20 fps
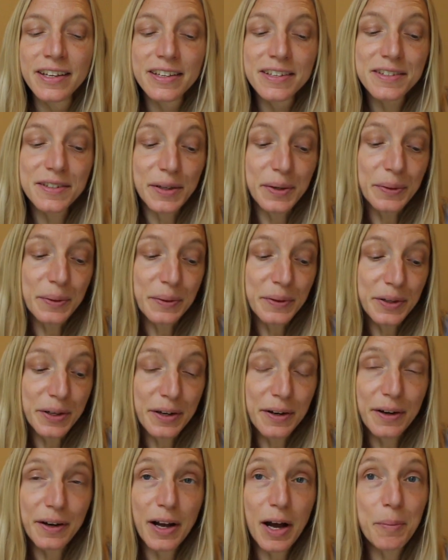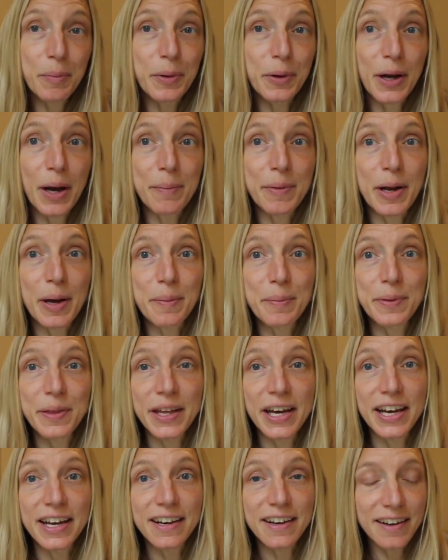So there are a couple coming up
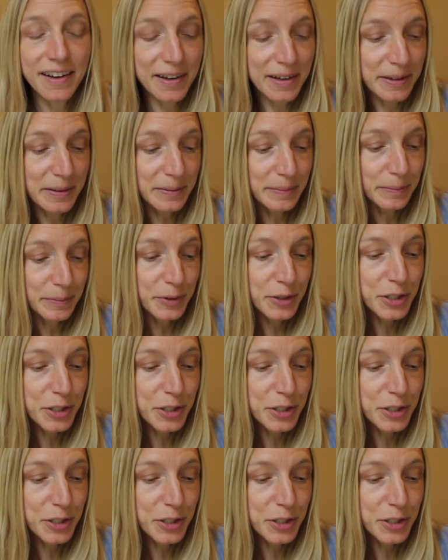that um,